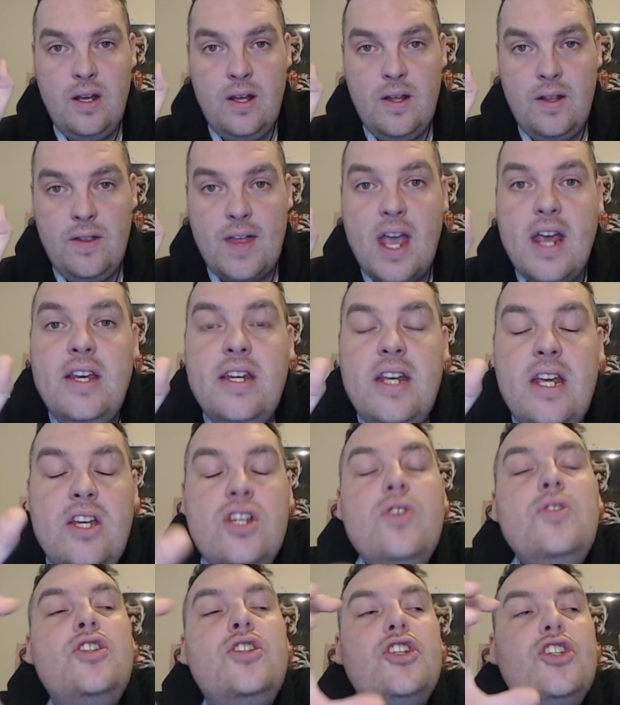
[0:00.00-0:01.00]
They need
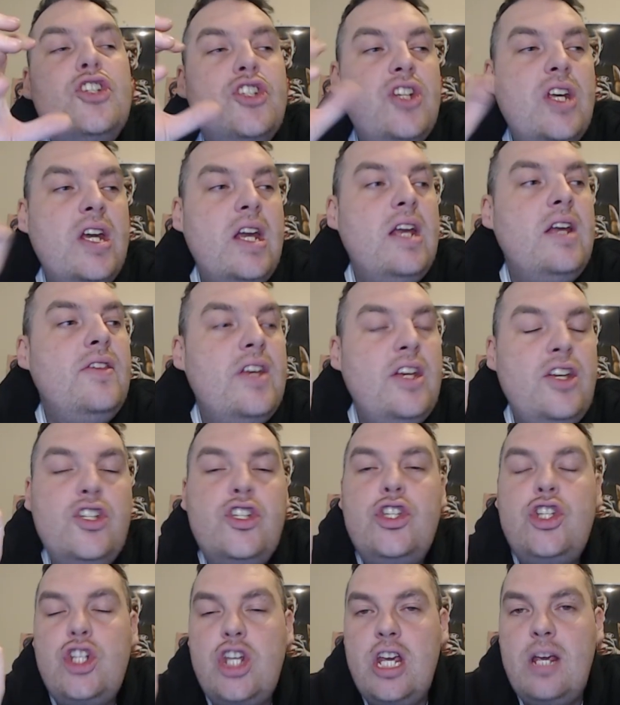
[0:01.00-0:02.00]
you to see these
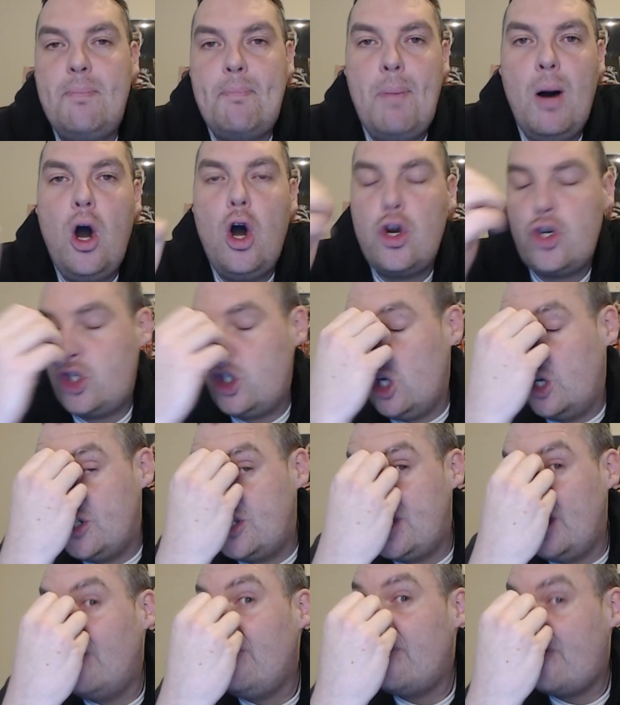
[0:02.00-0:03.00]
cheap pot shots
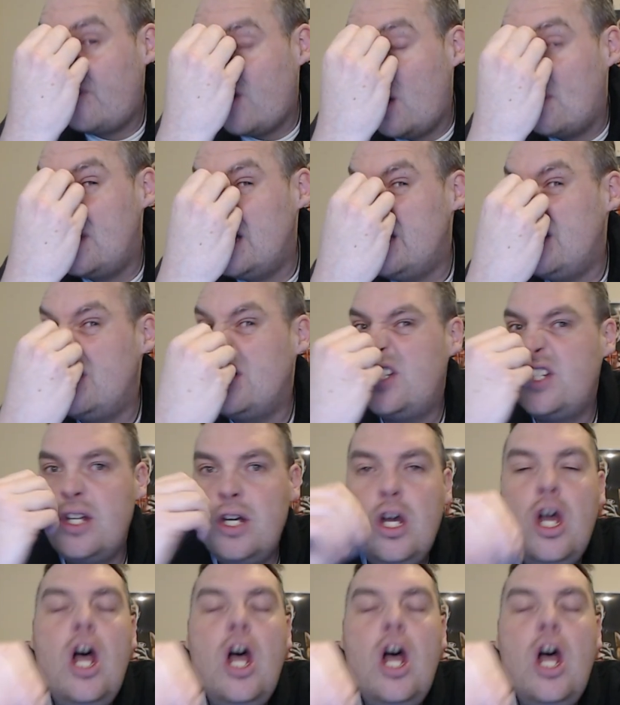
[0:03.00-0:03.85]
they'll throw at us.